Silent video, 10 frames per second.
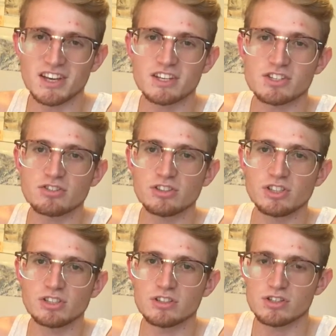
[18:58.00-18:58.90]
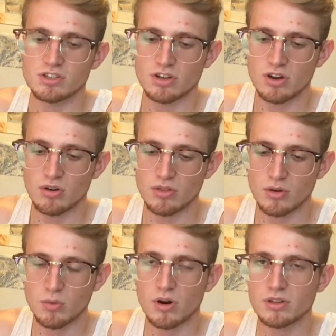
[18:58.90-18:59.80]
like as Christians, you know,
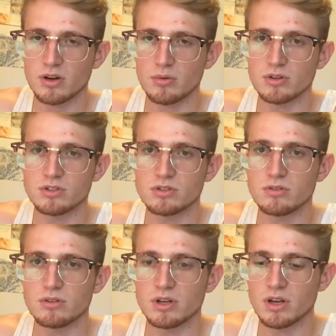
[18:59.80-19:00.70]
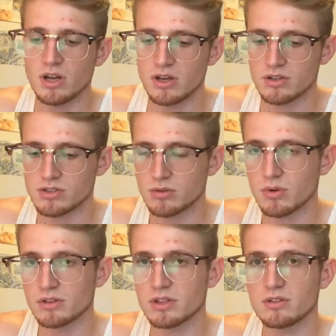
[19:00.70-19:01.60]
the work that we're doing is the
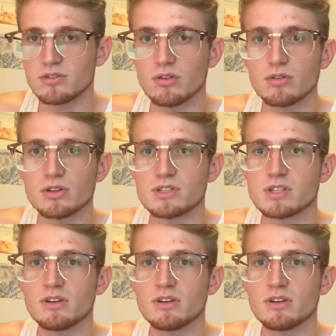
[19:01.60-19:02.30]
work that the Lord has